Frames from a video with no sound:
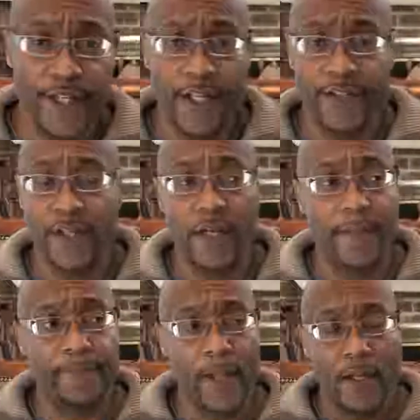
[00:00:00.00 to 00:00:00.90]
is,
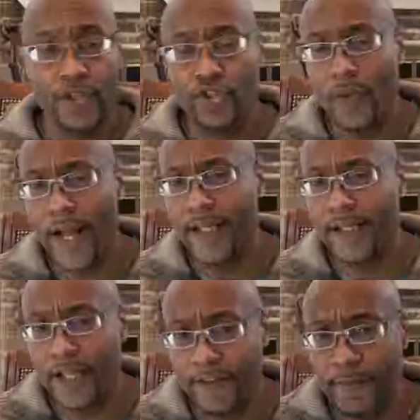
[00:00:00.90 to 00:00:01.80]
do I
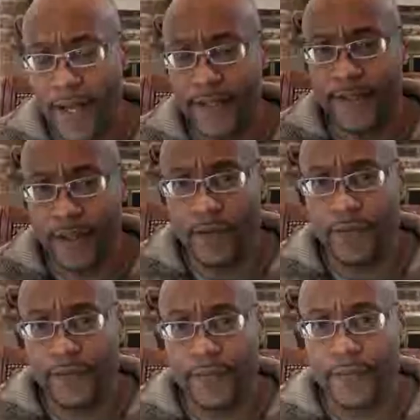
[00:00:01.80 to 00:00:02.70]
love
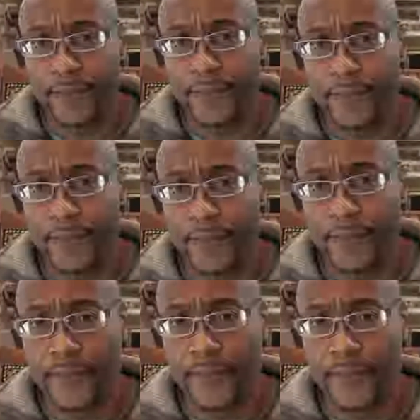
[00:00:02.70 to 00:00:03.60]
myself?
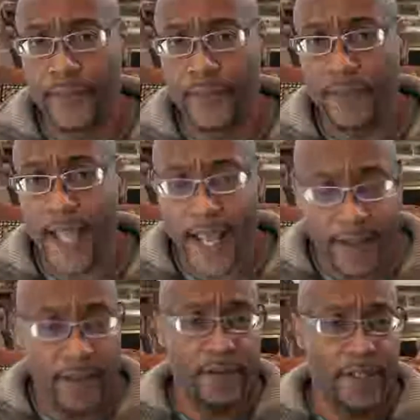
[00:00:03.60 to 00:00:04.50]

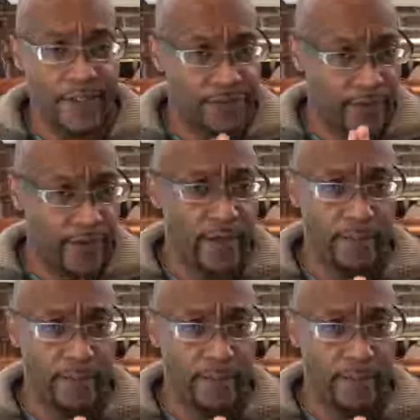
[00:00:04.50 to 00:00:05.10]
That is very